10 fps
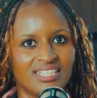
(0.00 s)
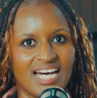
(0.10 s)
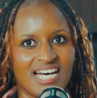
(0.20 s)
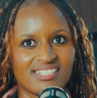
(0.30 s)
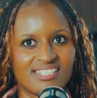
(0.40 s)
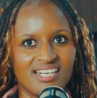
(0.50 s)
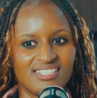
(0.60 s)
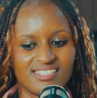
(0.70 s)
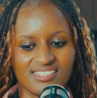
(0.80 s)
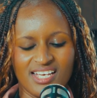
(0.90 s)
As I
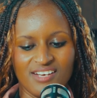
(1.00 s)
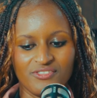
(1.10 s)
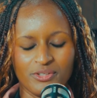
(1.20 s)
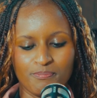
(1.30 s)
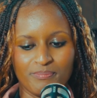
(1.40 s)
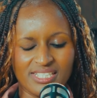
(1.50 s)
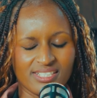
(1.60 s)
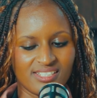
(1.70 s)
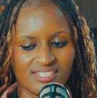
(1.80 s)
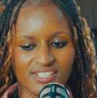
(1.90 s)
said, every
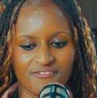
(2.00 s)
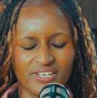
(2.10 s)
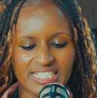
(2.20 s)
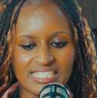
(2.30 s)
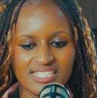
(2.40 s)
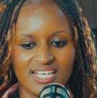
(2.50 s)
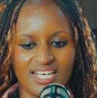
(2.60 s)
business is different.